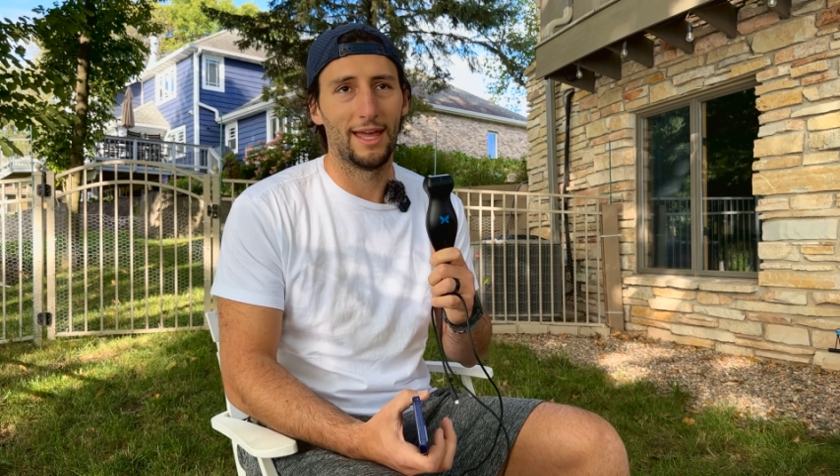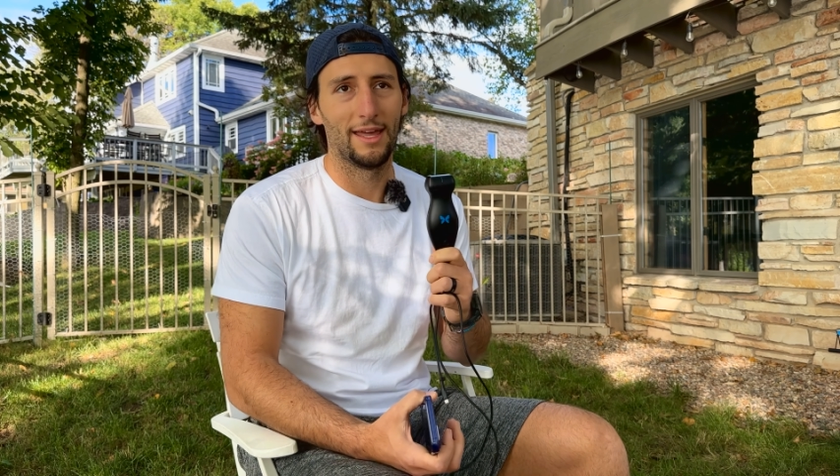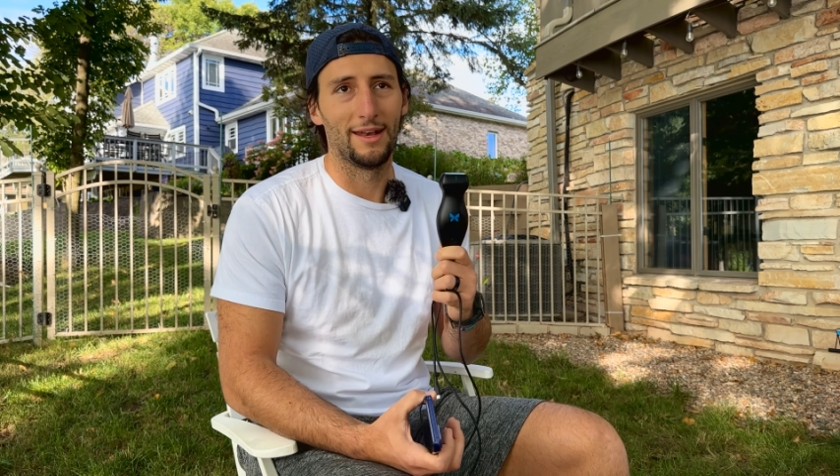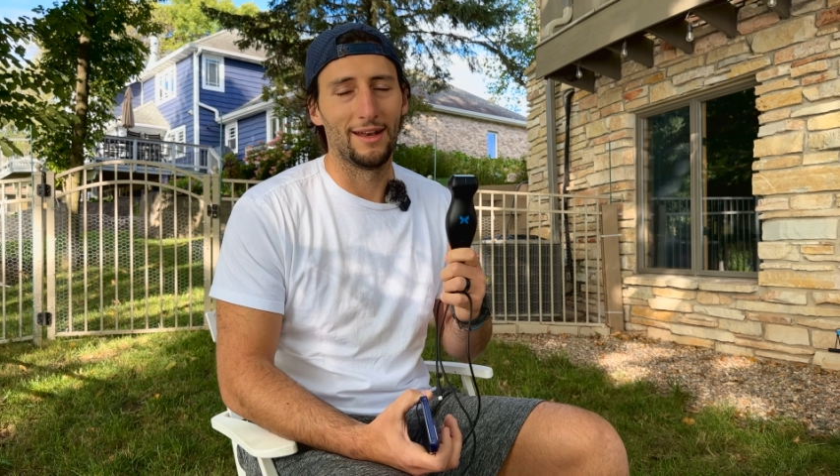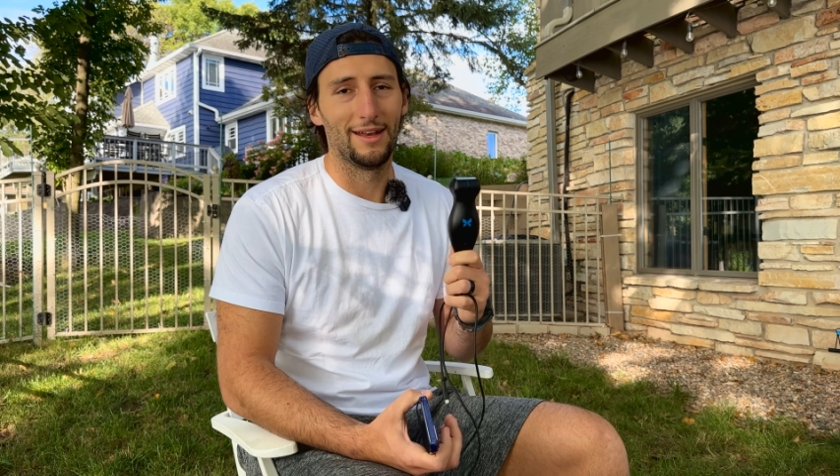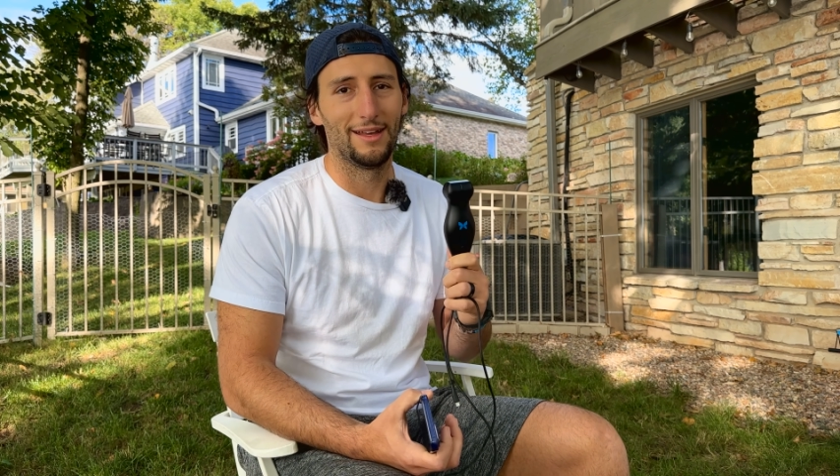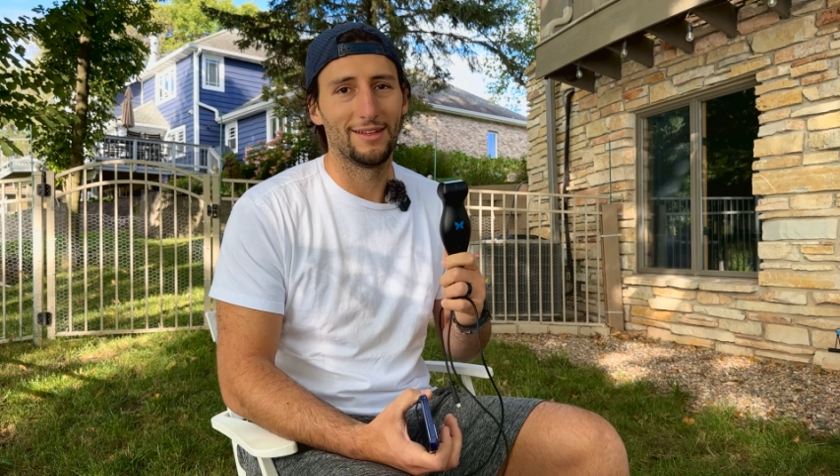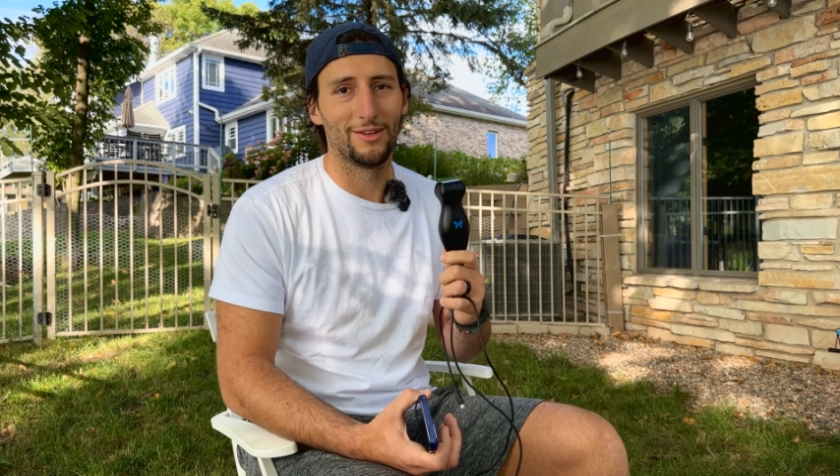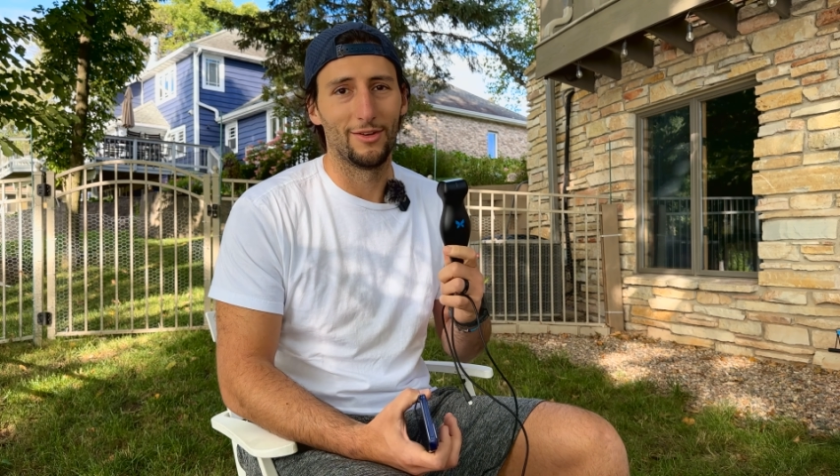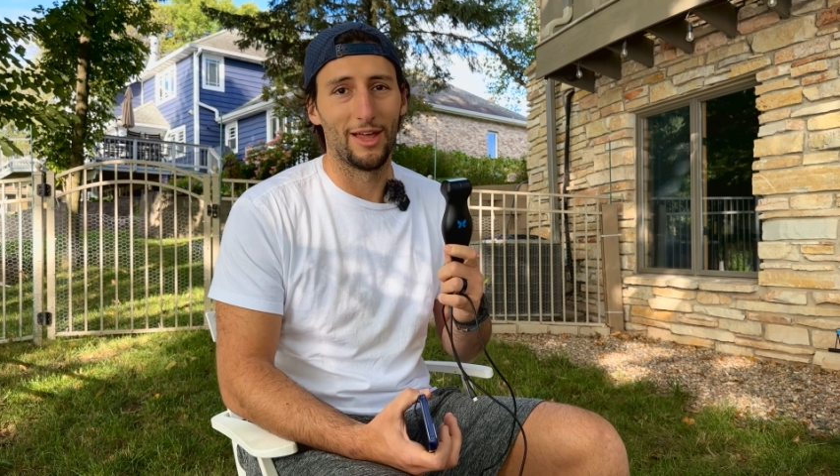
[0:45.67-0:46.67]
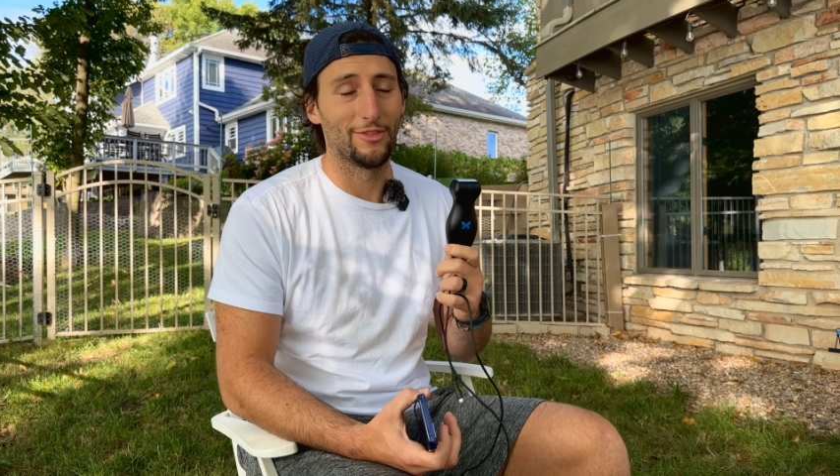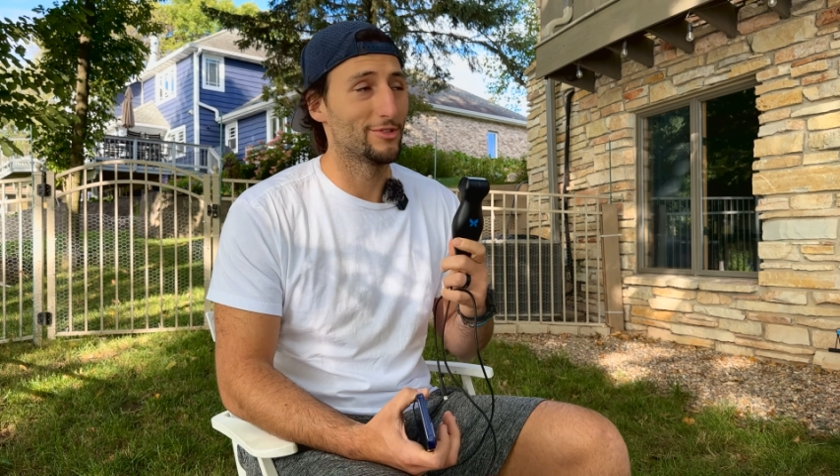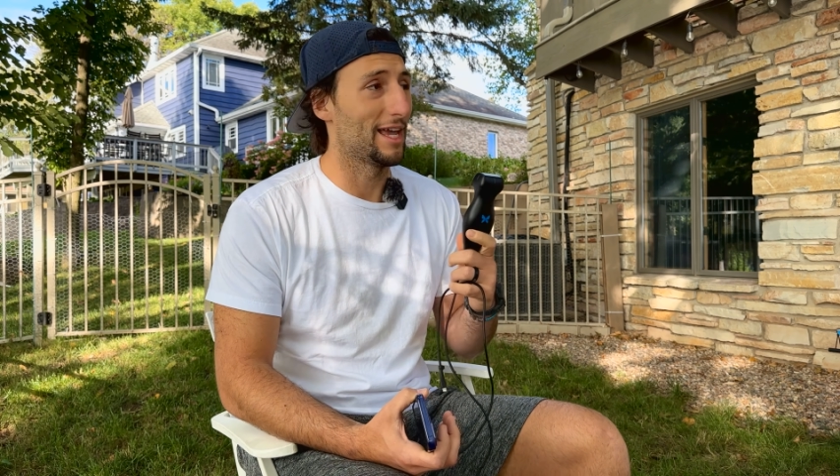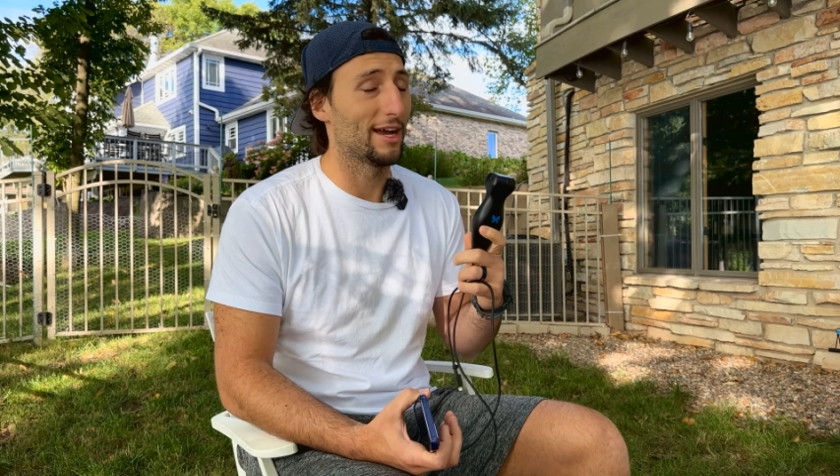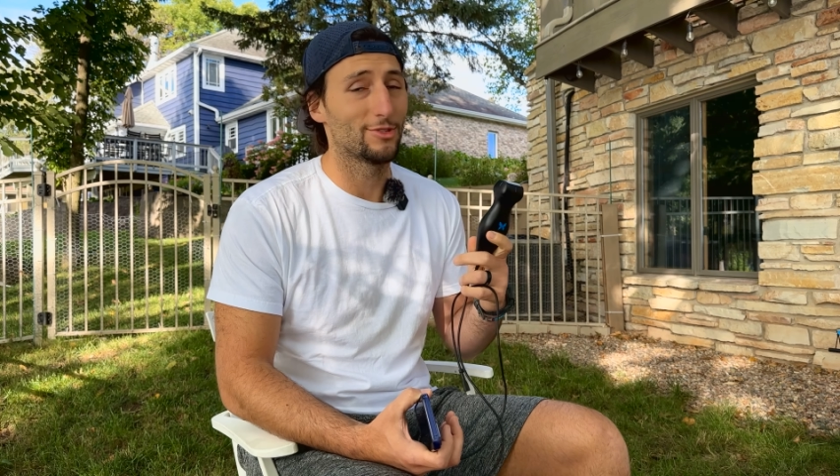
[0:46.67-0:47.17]
And
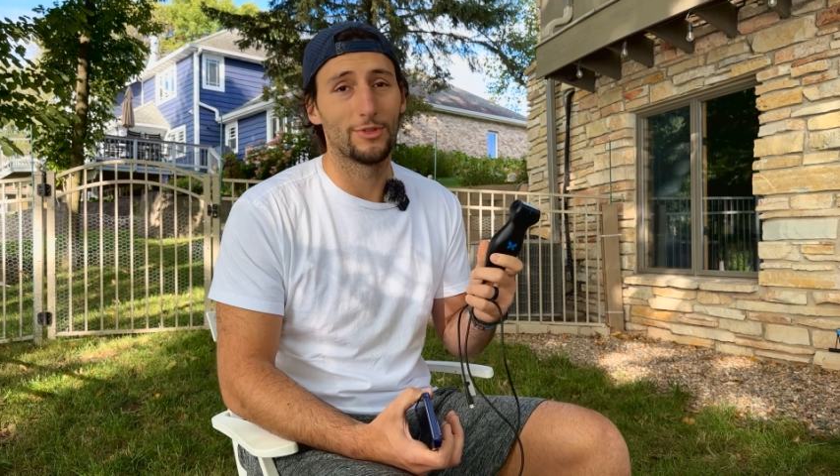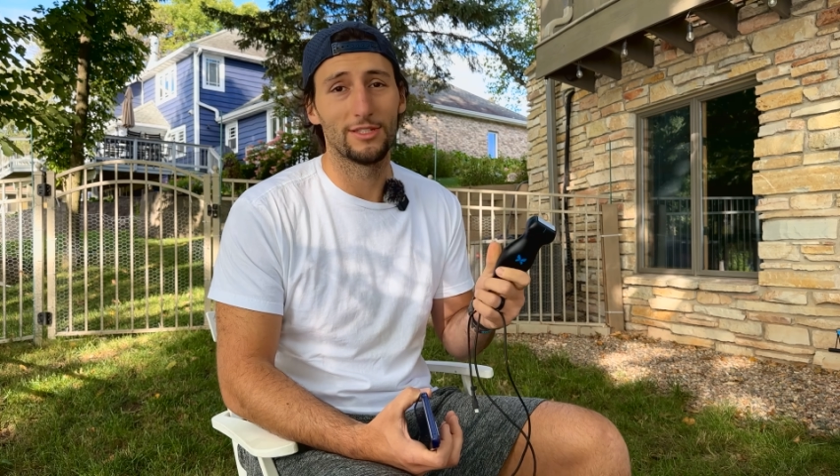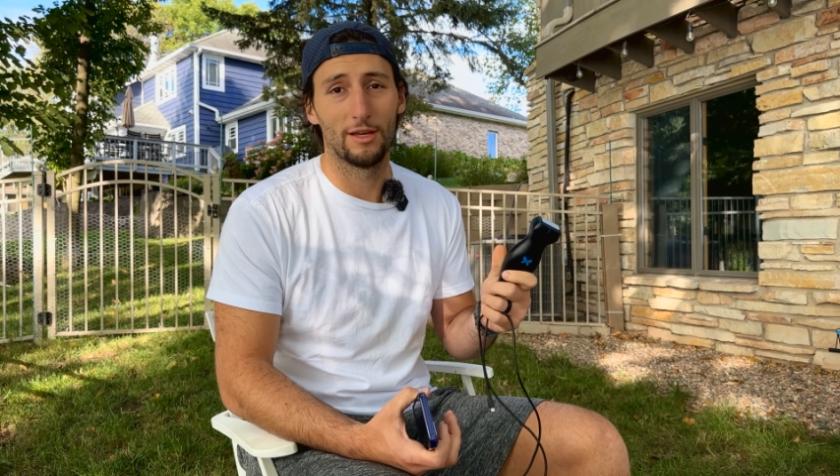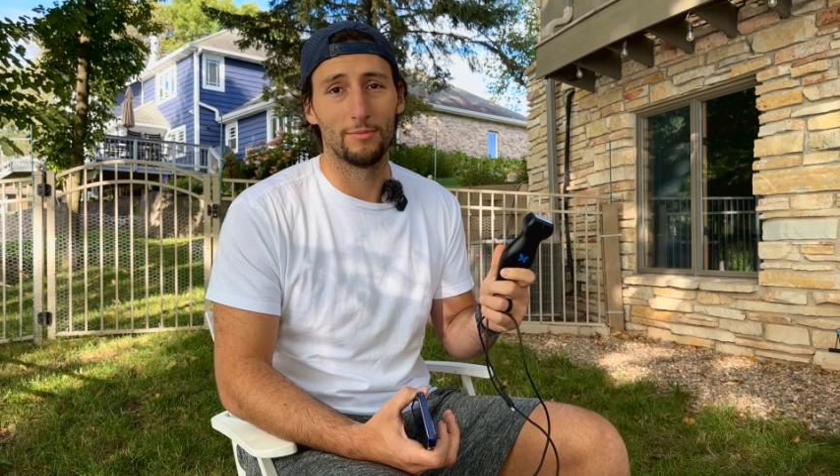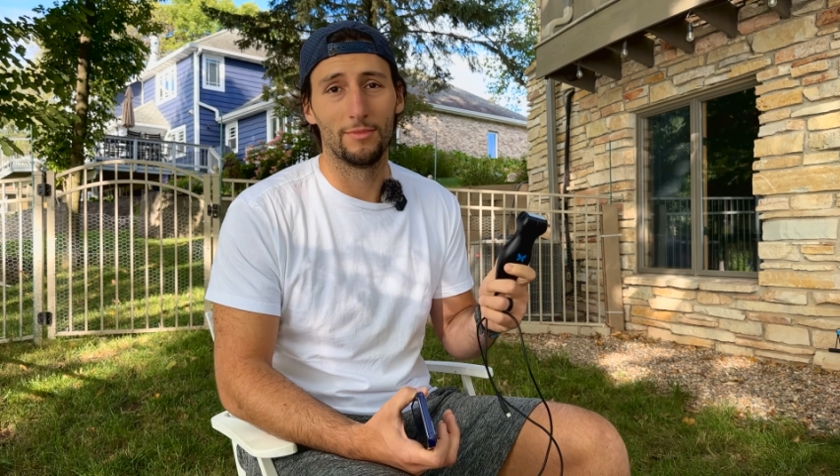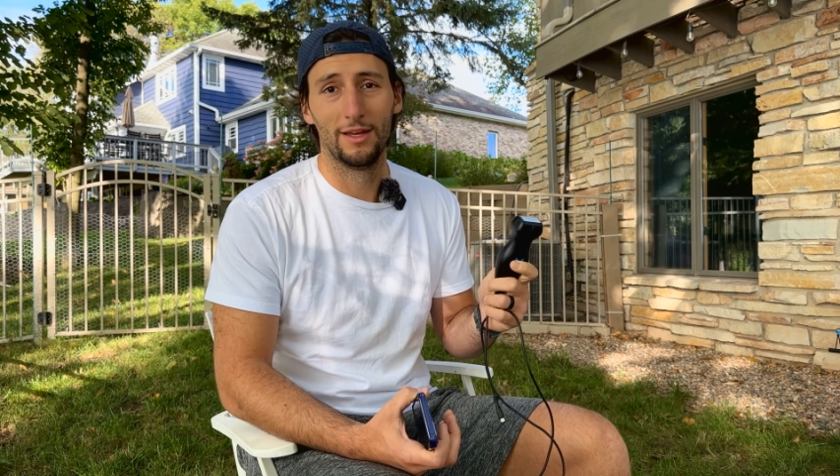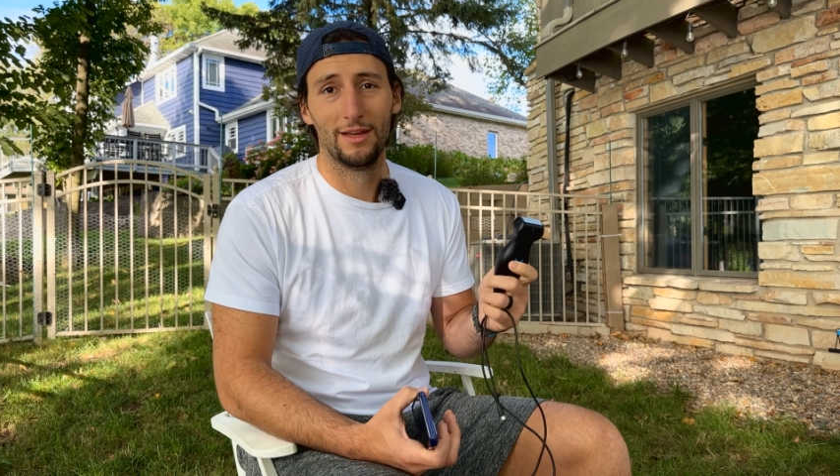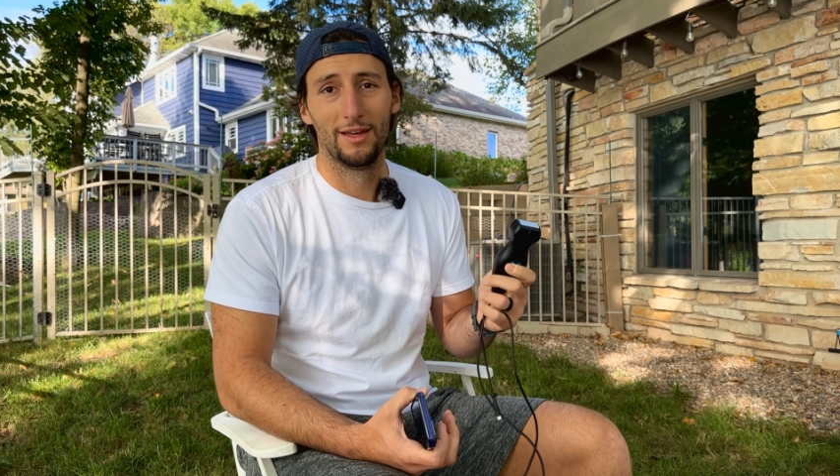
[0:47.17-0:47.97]
there's actually some